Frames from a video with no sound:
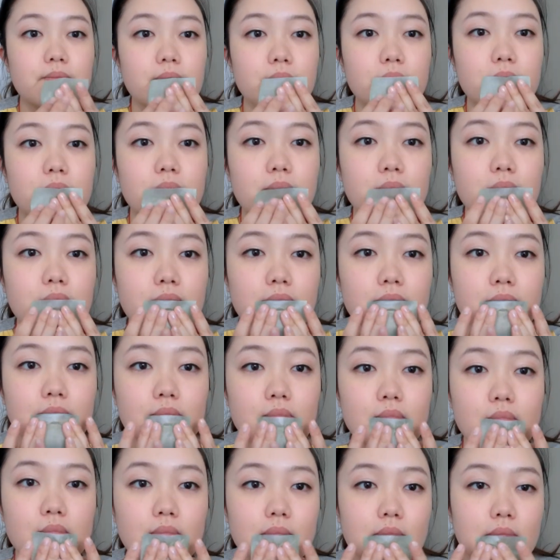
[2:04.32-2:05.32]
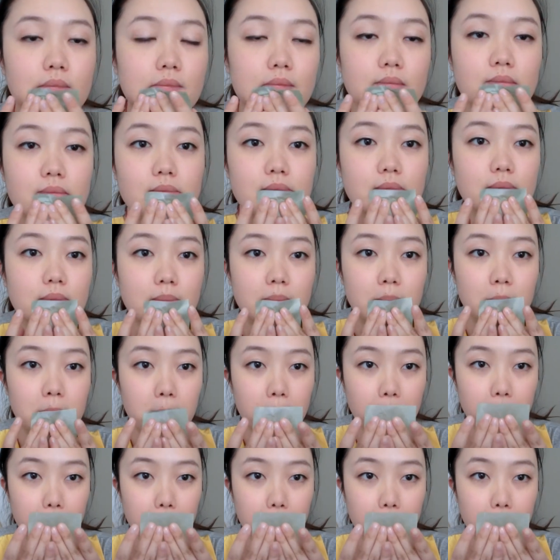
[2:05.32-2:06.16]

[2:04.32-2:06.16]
(silence)